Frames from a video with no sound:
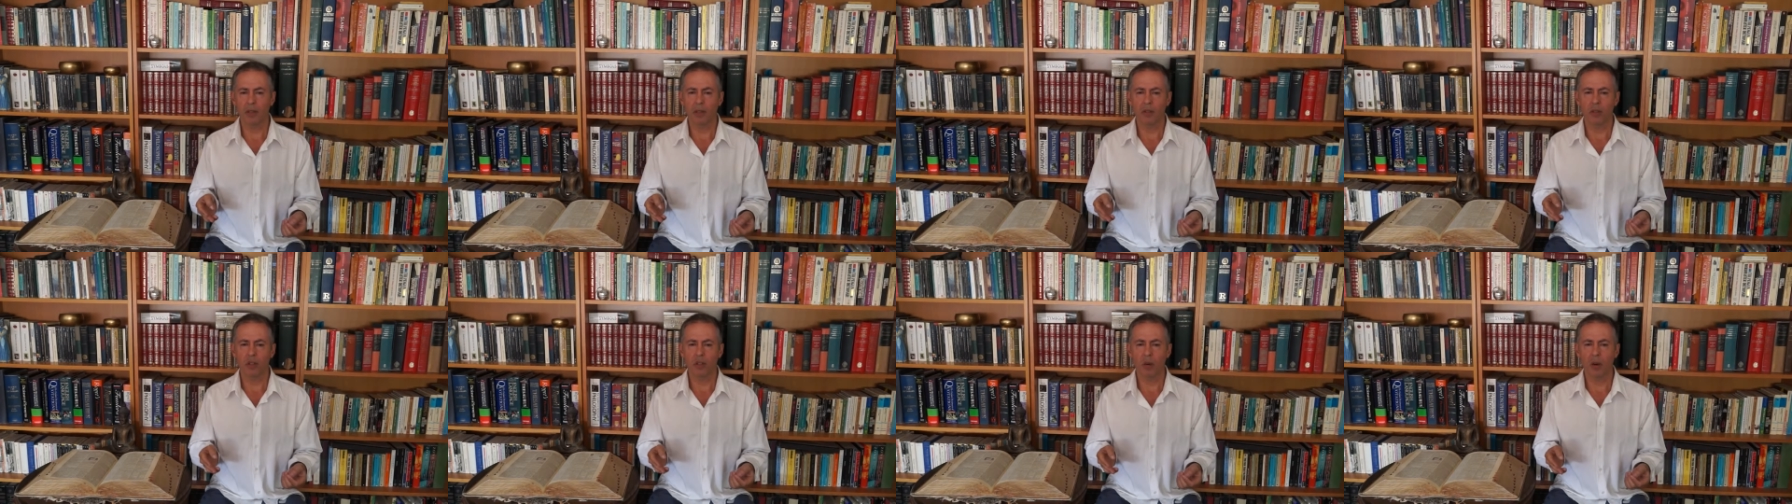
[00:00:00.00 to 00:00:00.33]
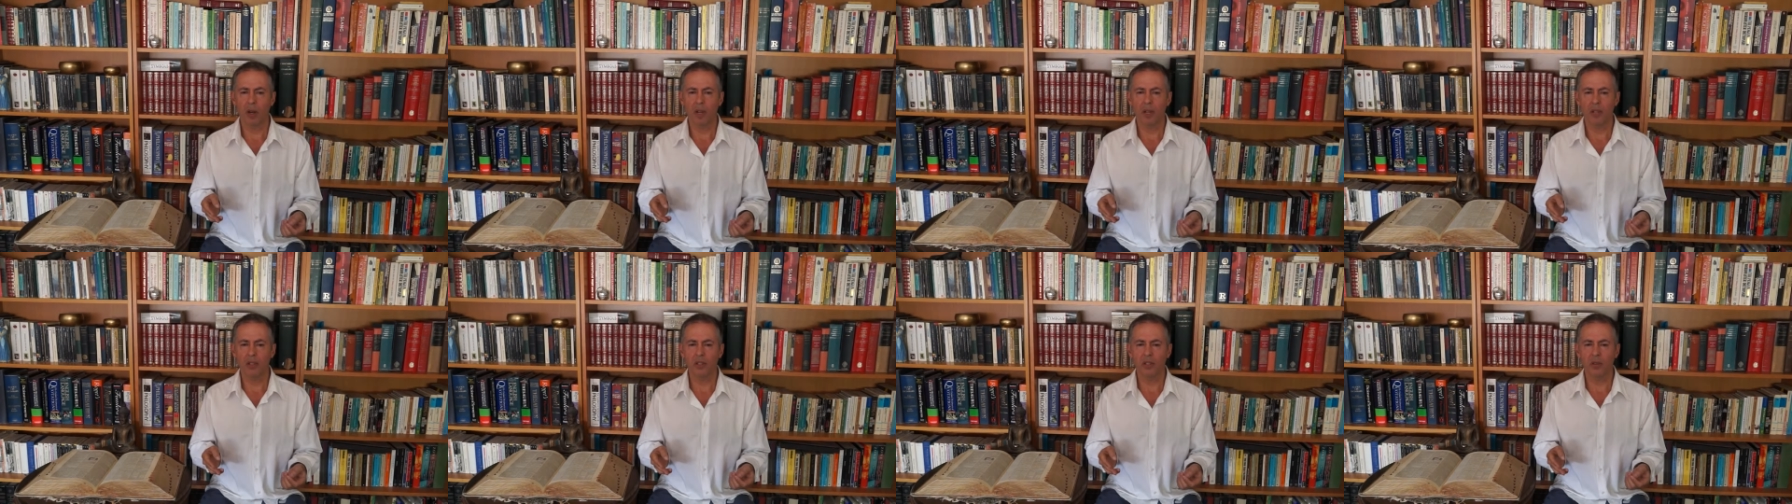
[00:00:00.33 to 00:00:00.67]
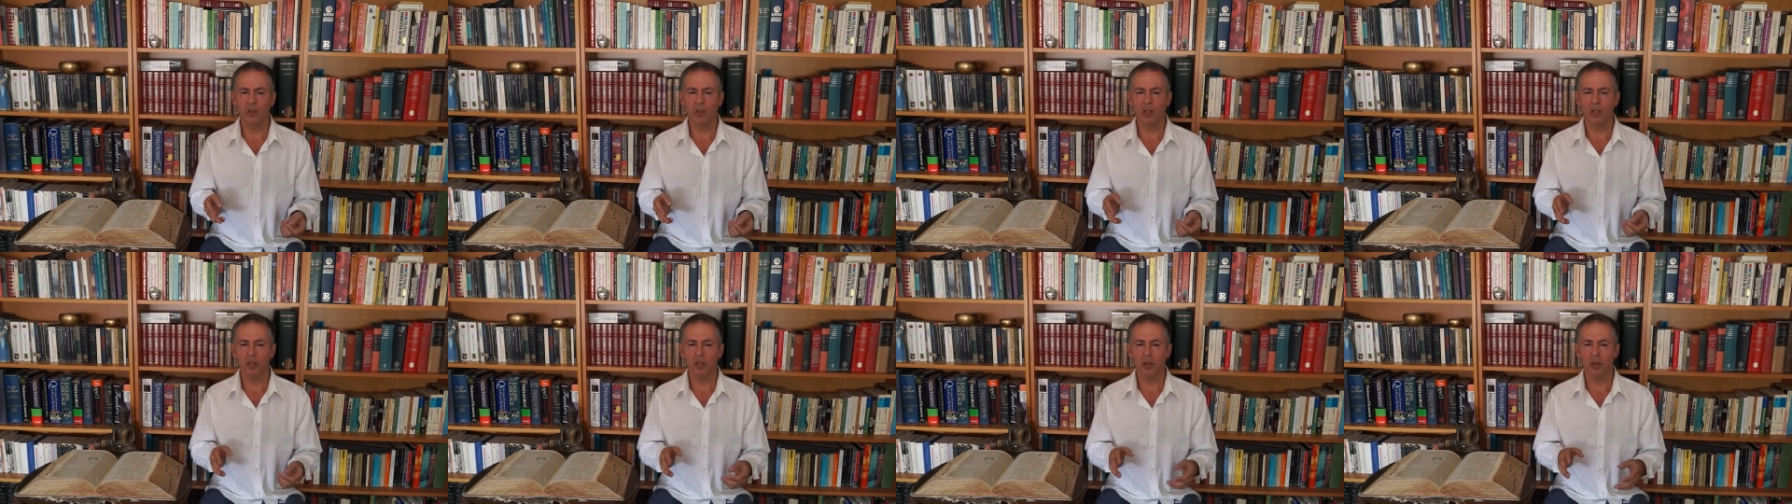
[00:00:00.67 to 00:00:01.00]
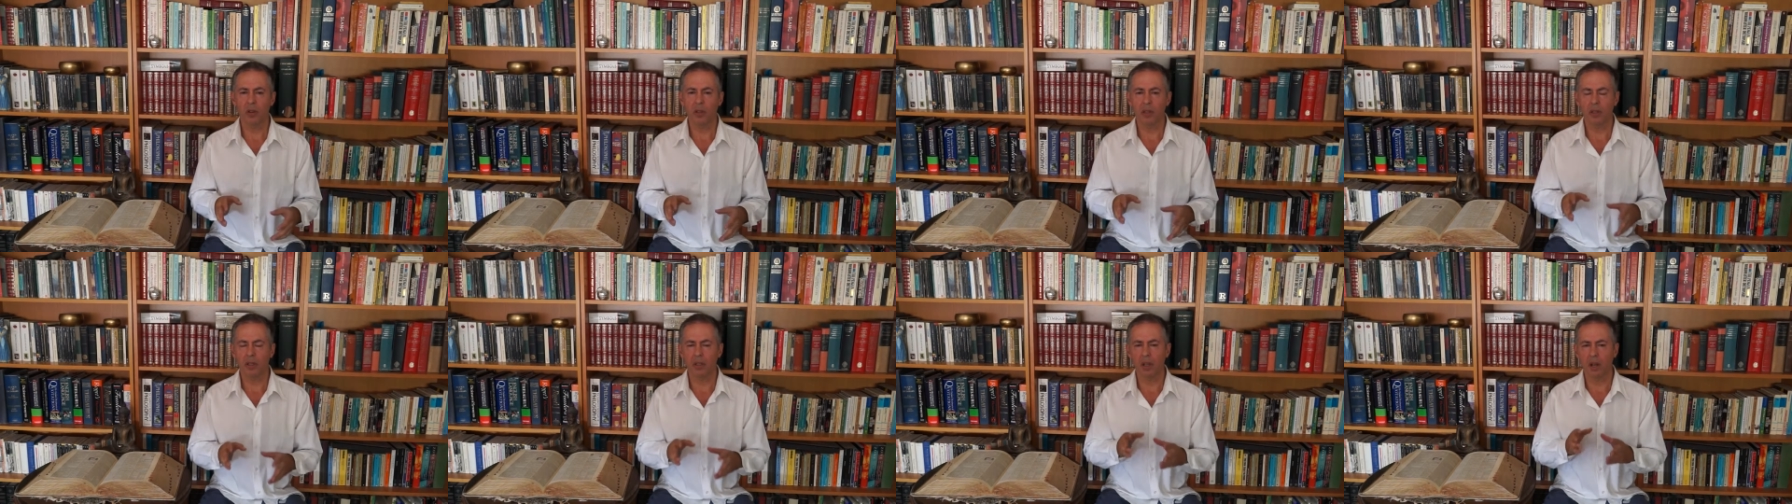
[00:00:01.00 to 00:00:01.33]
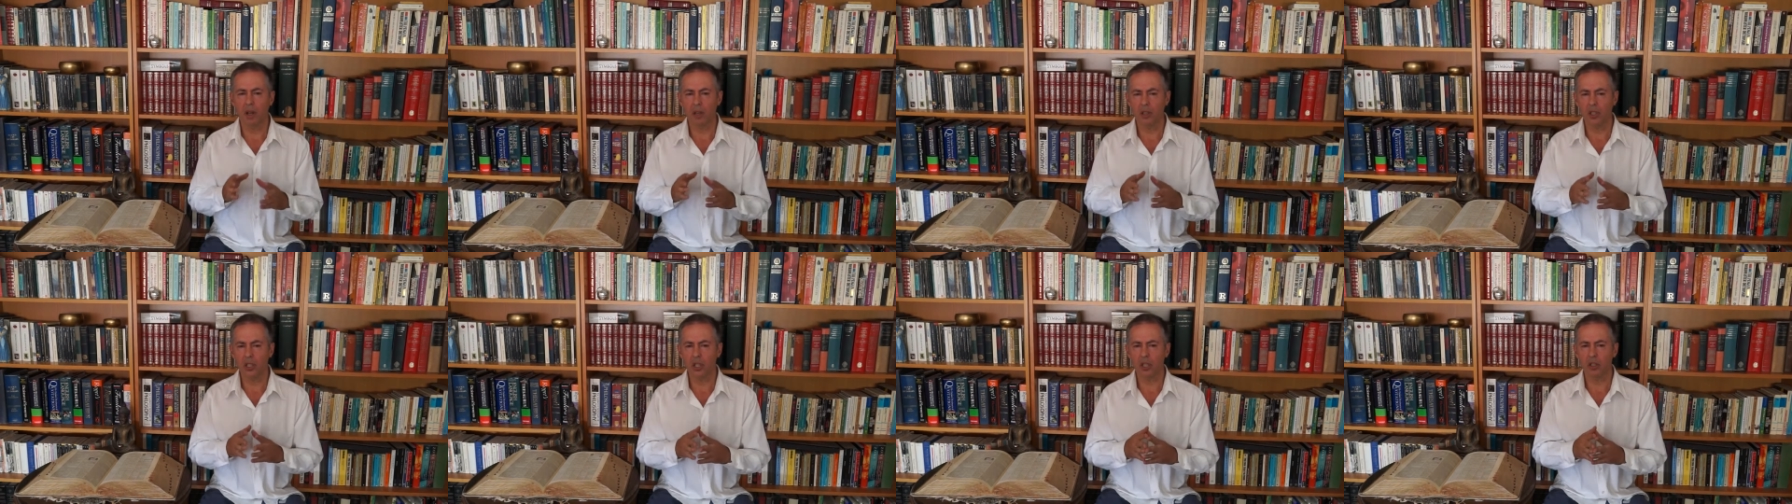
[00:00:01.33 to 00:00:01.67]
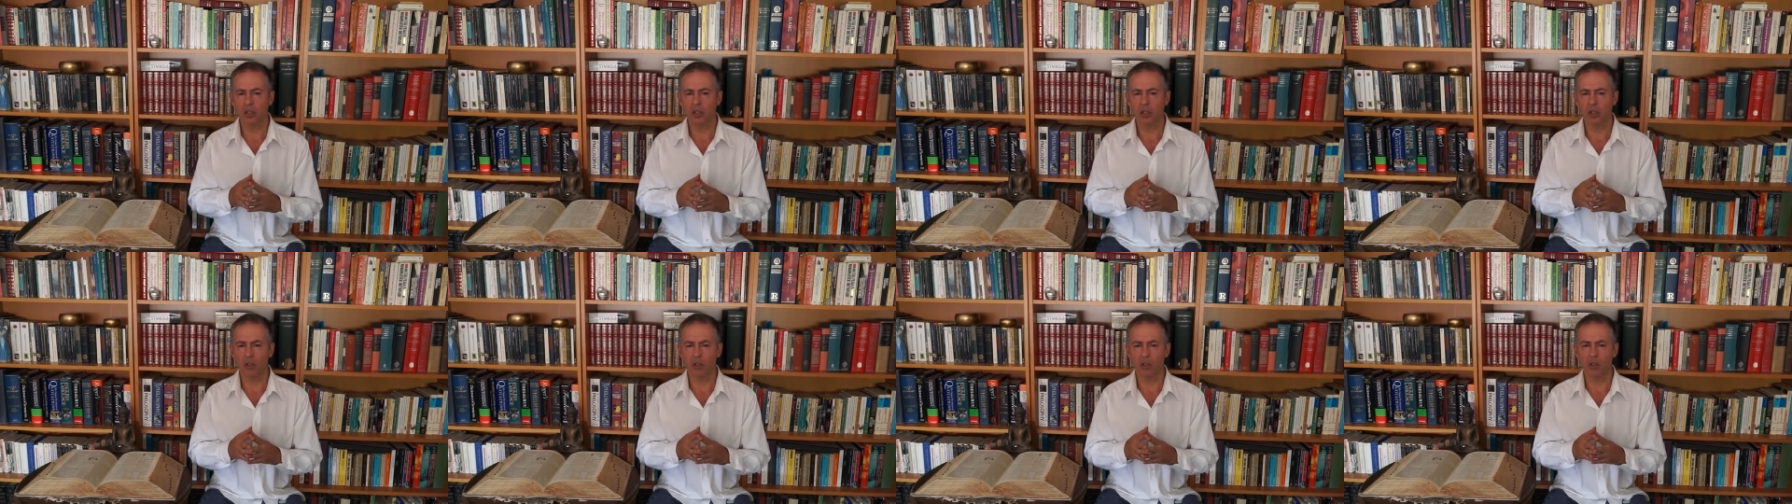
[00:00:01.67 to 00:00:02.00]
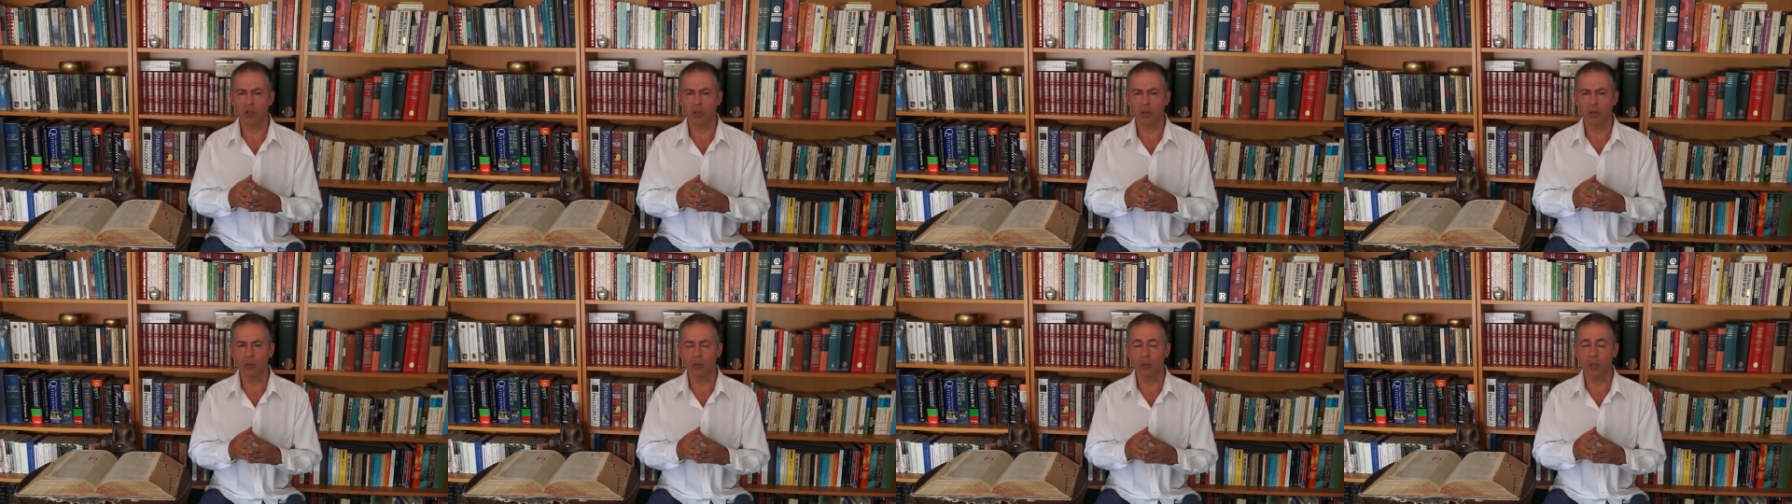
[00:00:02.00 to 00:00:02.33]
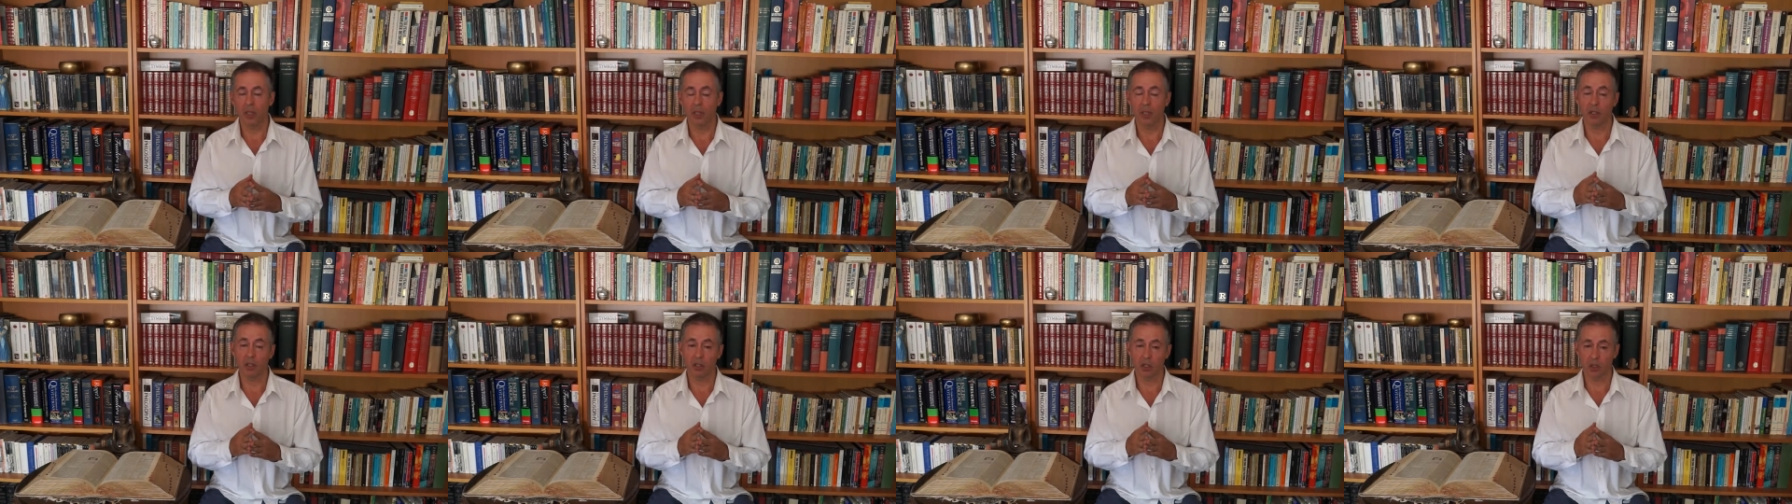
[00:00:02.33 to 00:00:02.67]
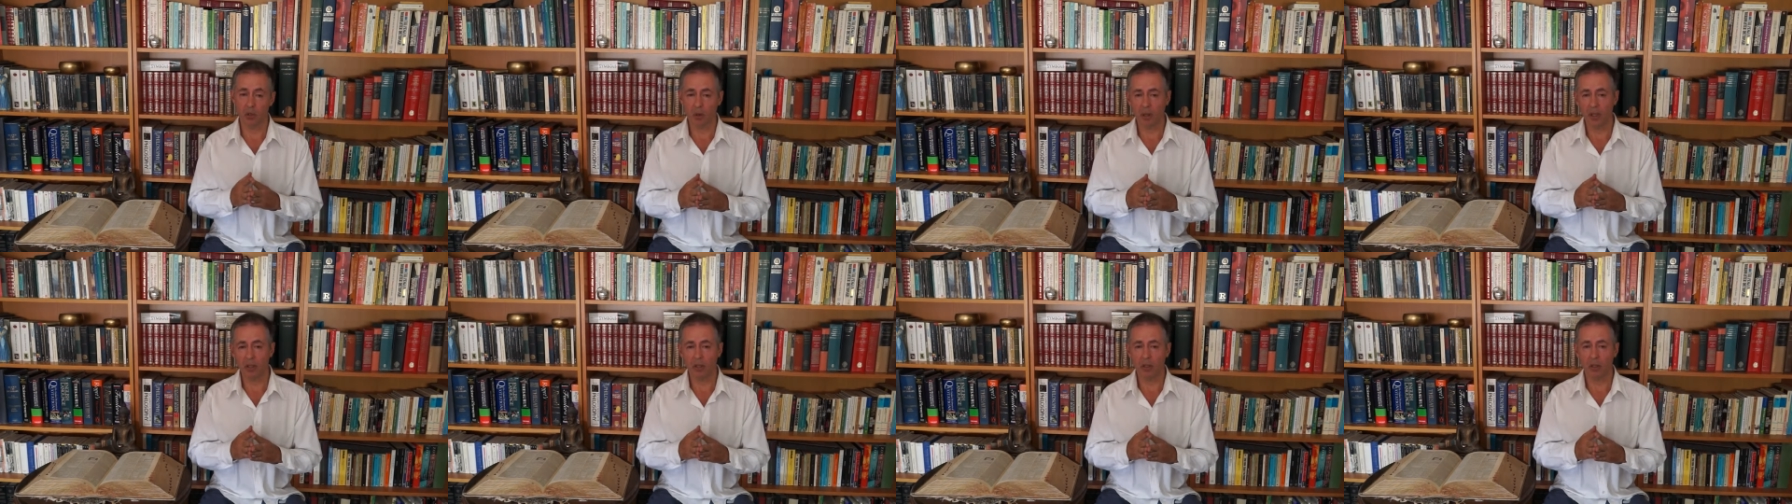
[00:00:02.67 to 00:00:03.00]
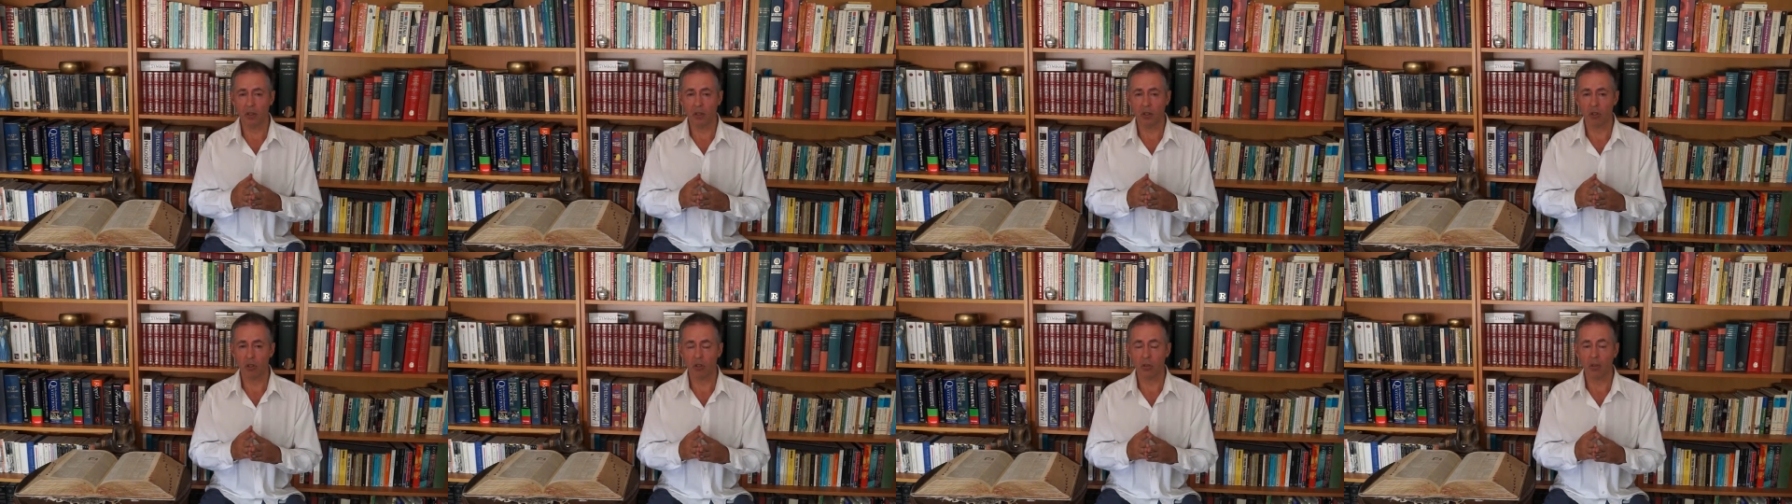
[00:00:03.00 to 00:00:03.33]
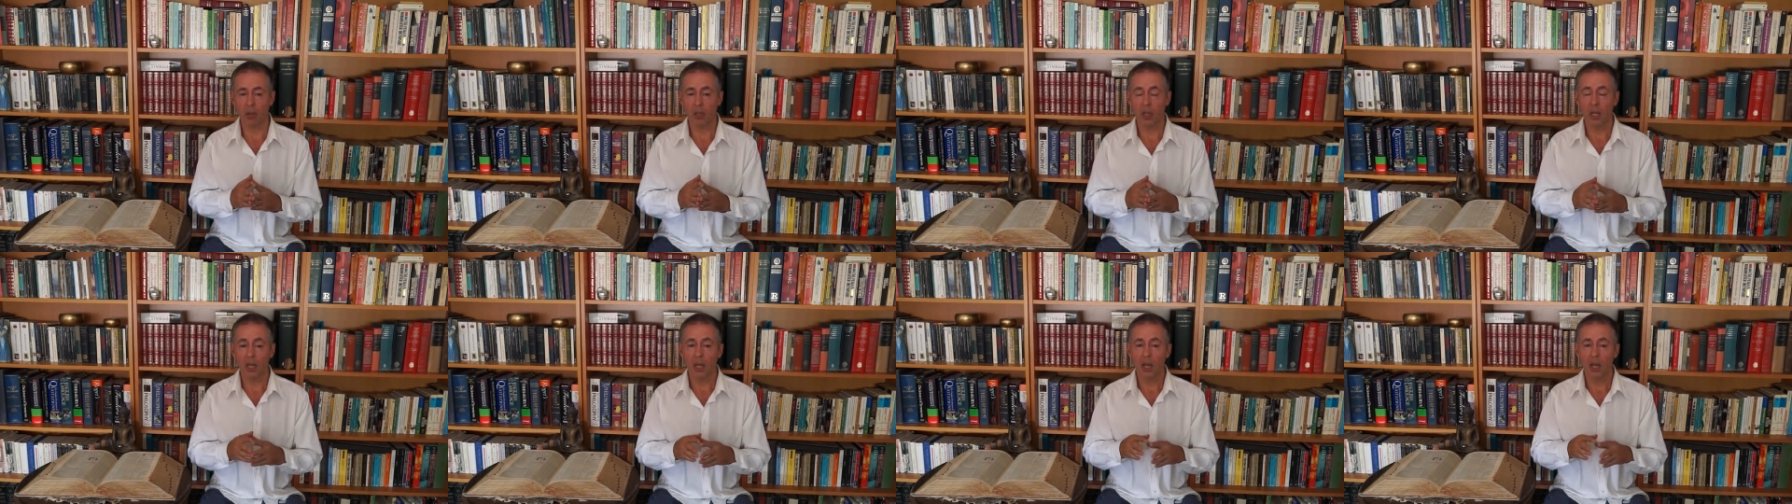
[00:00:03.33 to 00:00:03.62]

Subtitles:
tries to exert a conscious control and a strict control